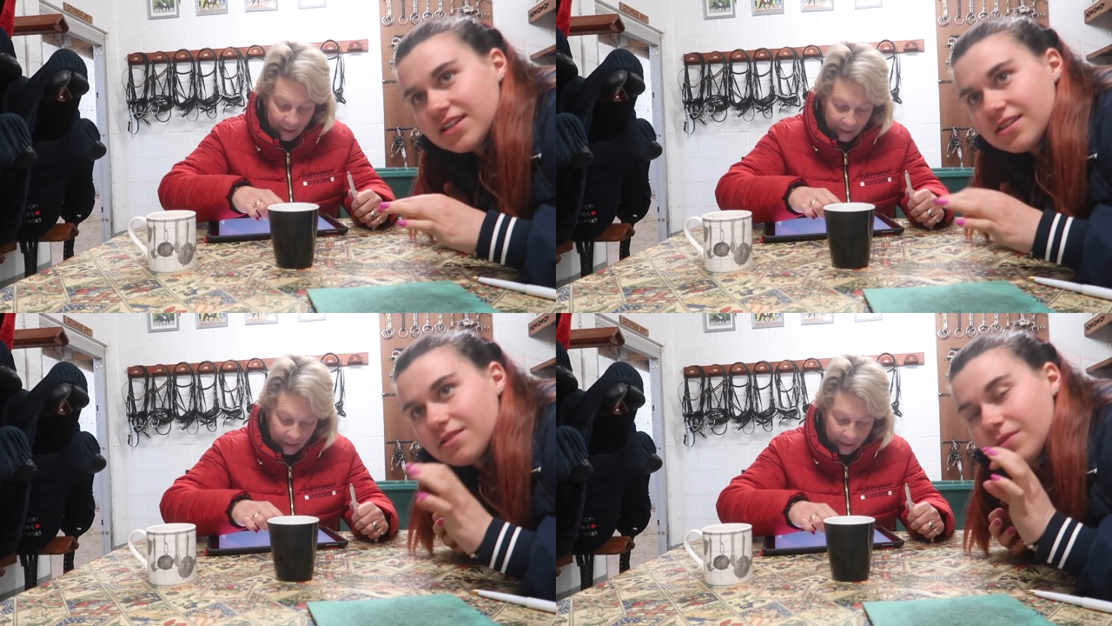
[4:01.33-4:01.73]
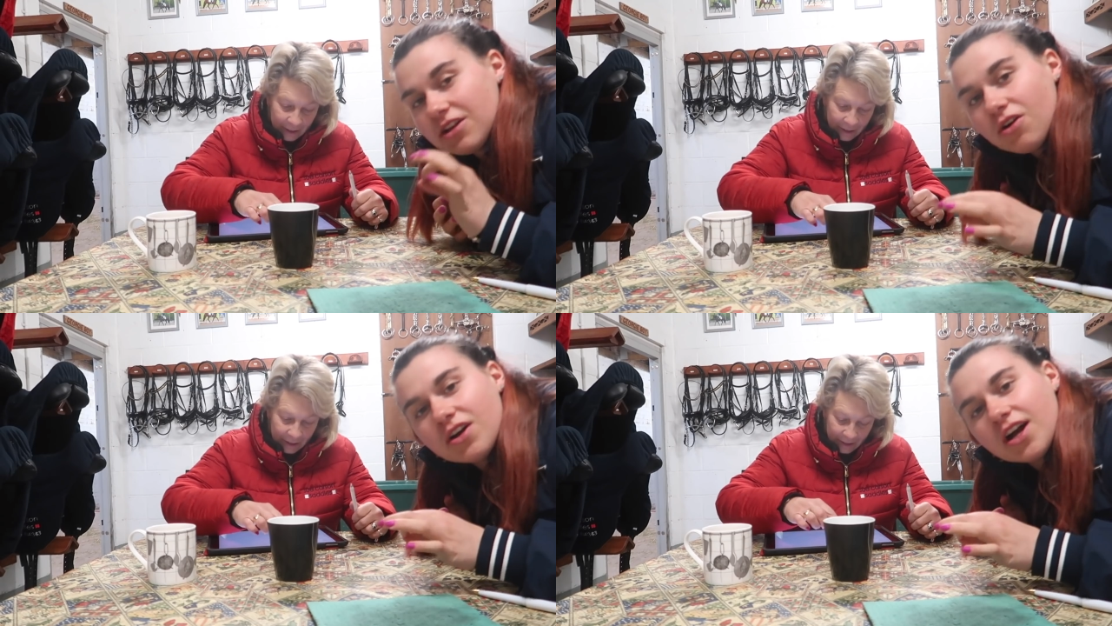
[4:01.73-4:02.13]
Speaker 1: takes a little
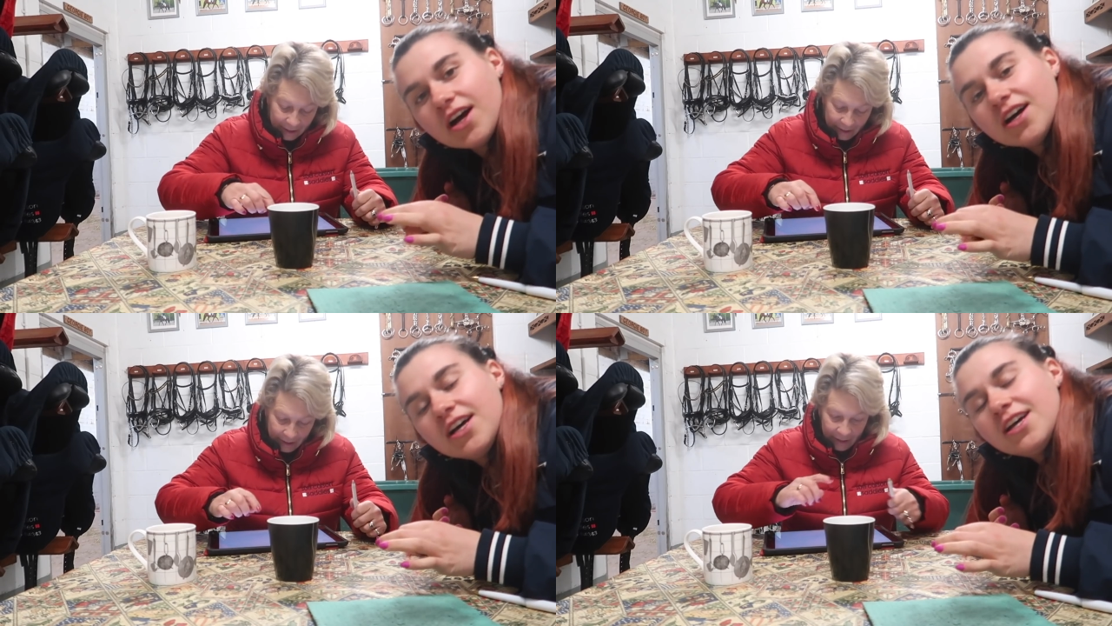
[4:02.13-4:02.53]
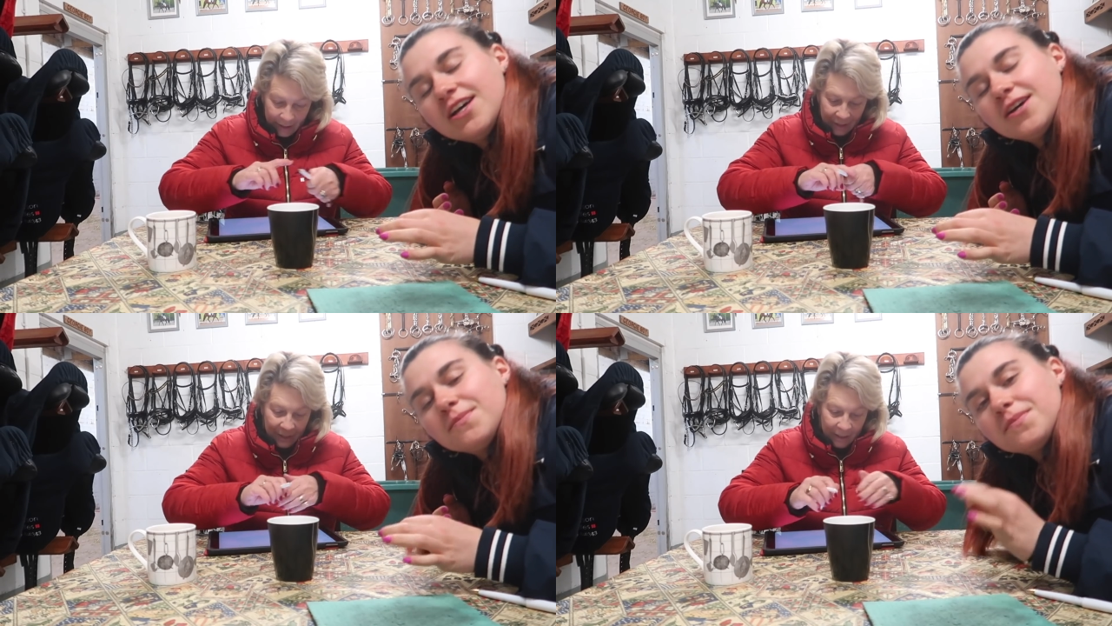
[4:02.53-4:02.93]
bit longer,
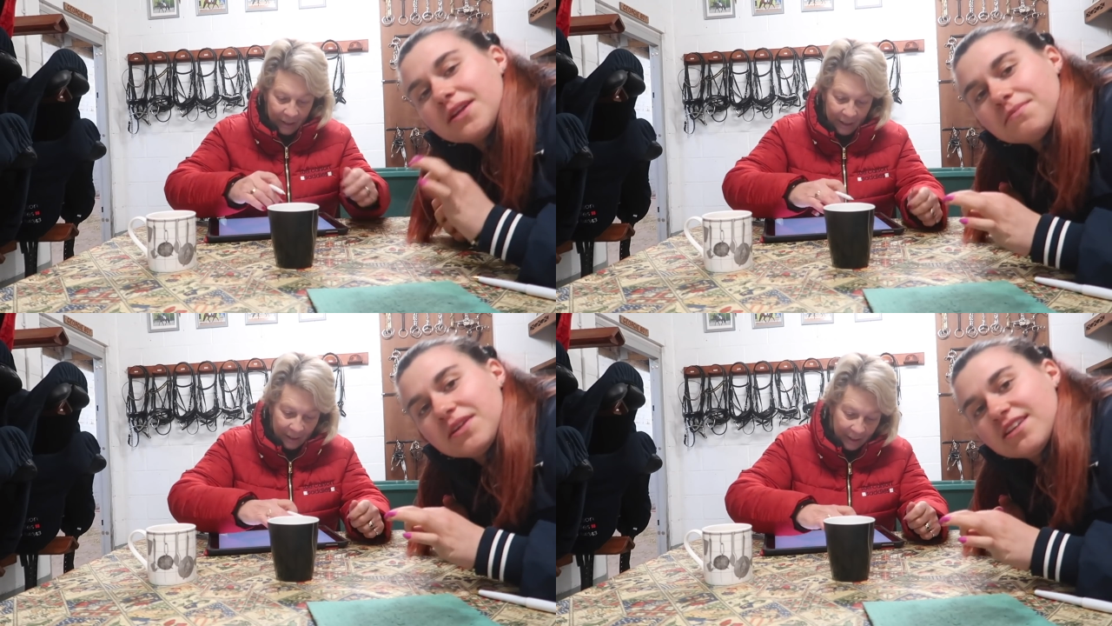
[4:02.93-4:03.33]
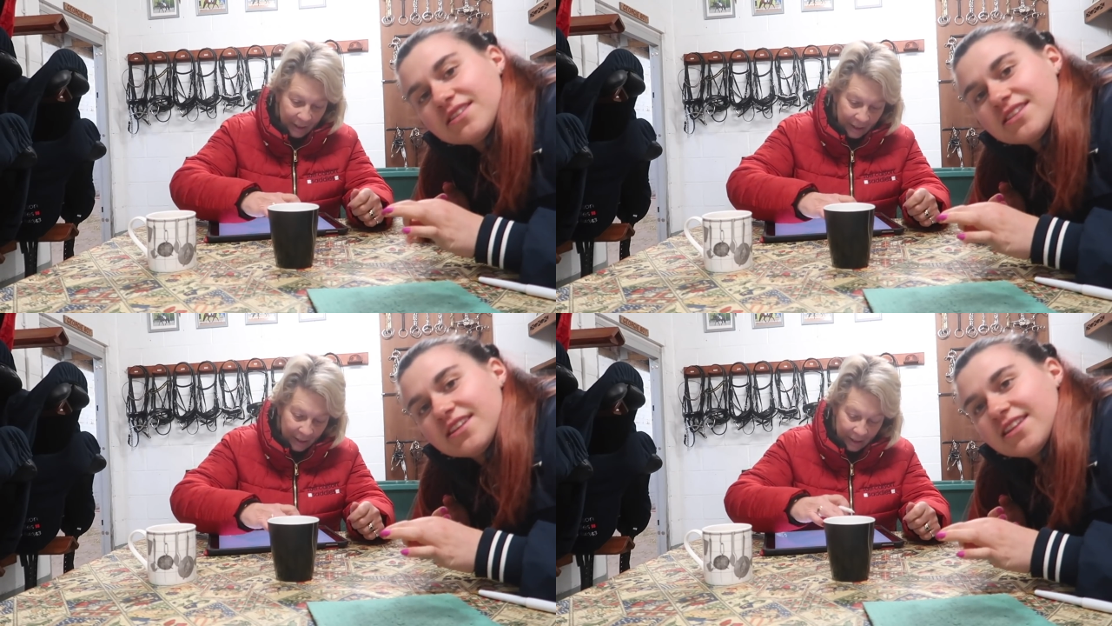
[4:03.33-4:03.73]
but it
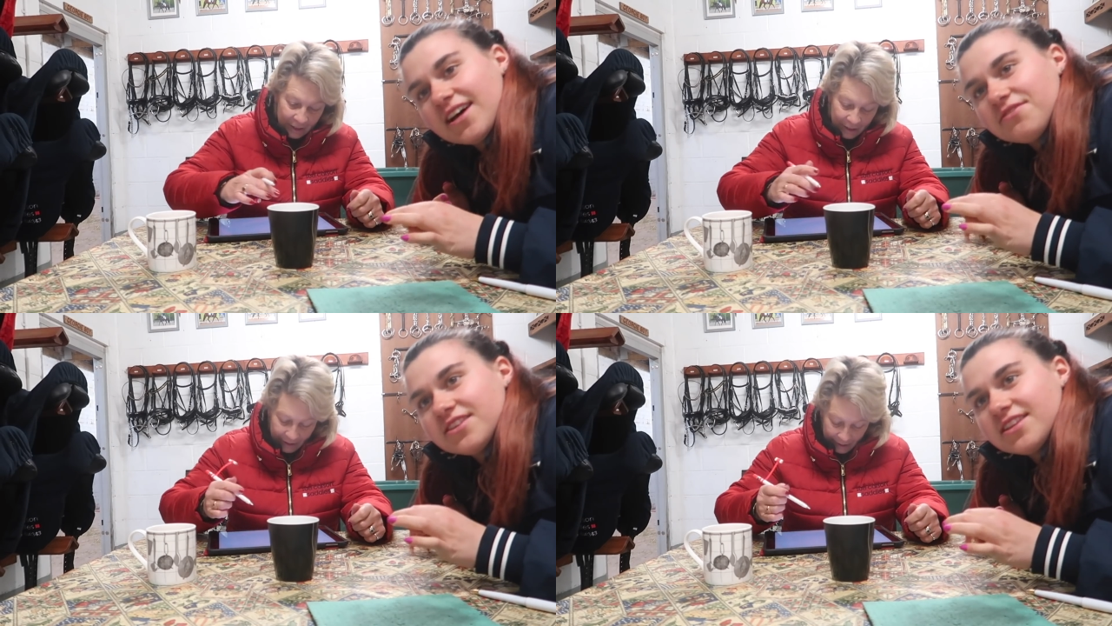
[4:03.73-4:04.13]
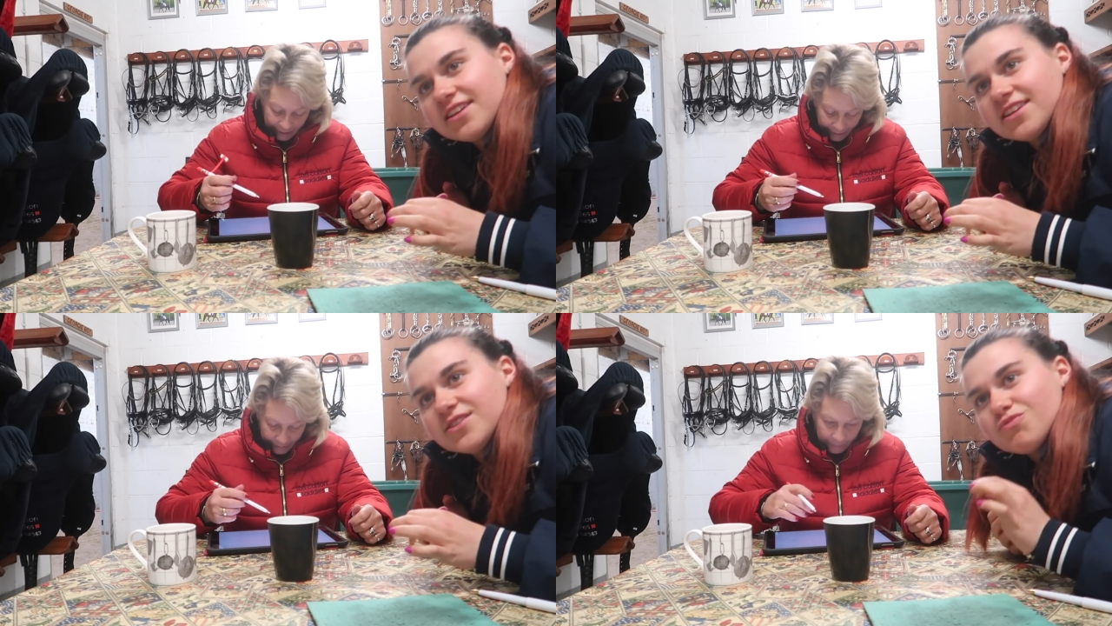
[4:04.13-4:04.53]
means that
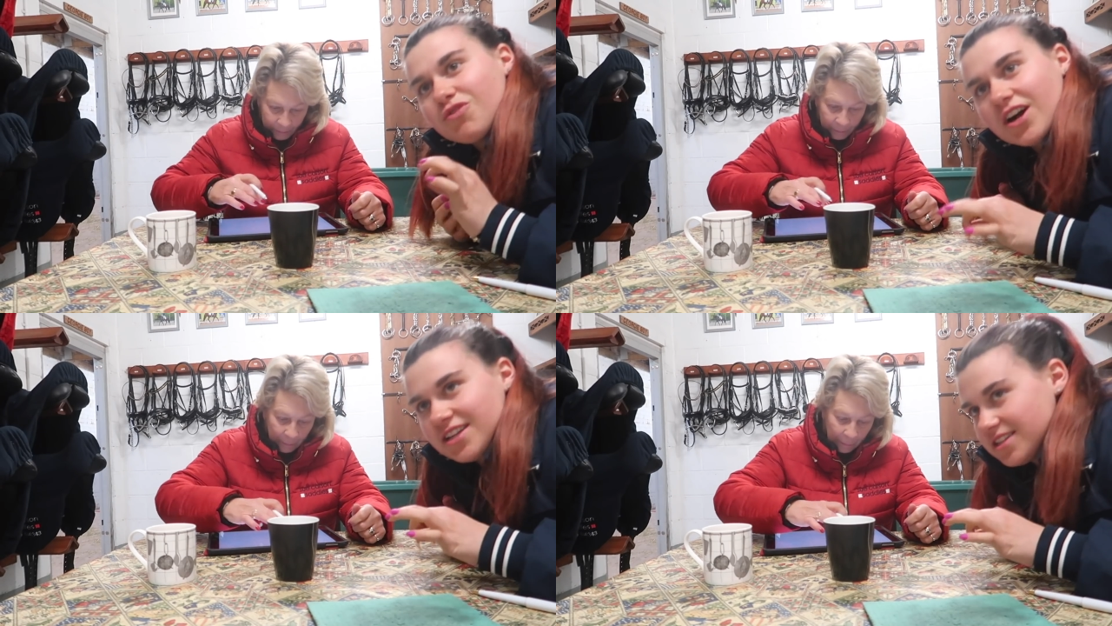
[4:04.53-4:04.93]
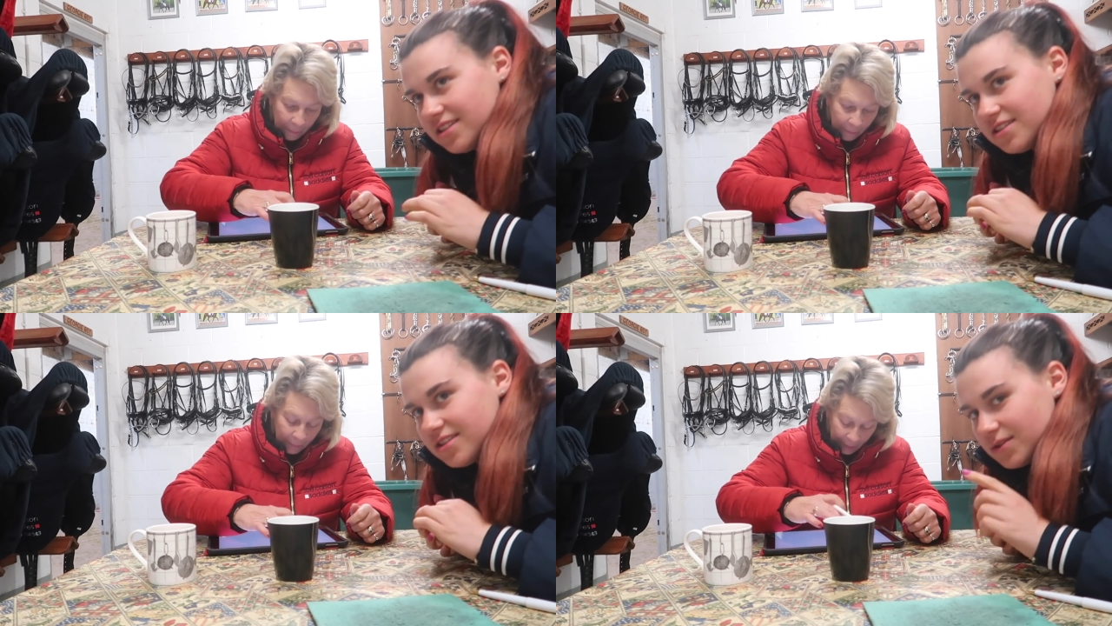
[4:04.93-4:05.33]
everything is right.
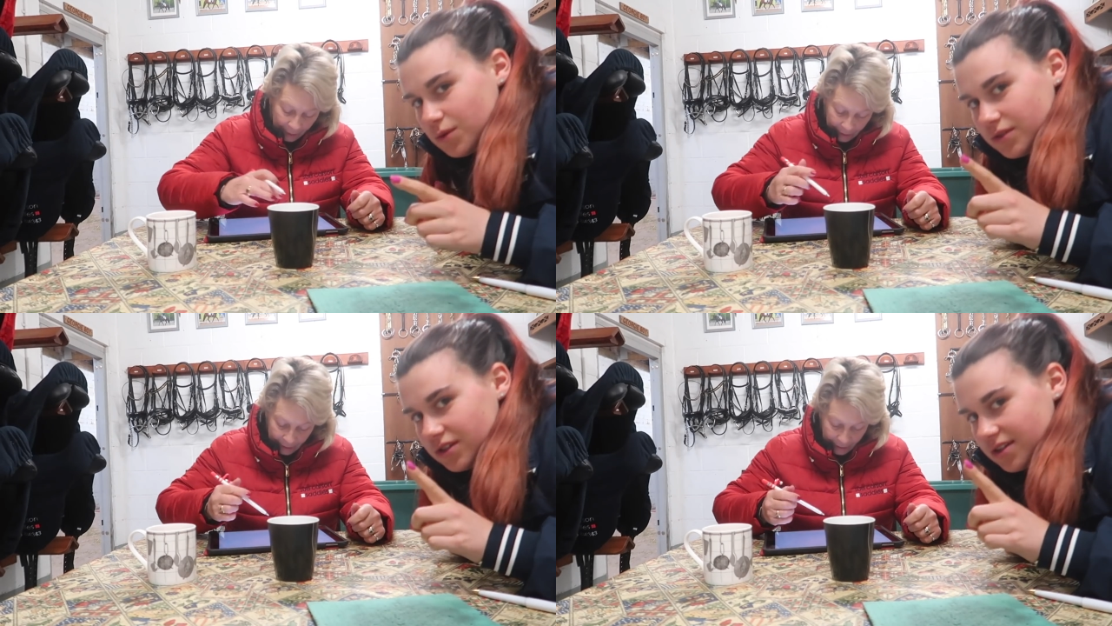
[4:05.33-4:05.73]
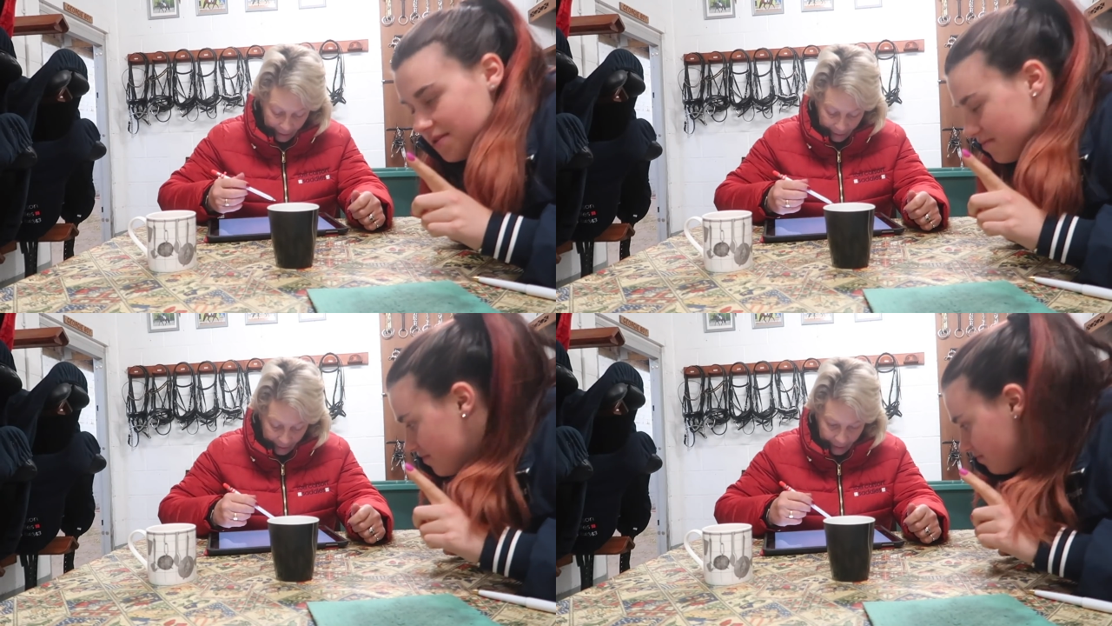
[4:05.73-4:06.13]
So that's what we're doing now.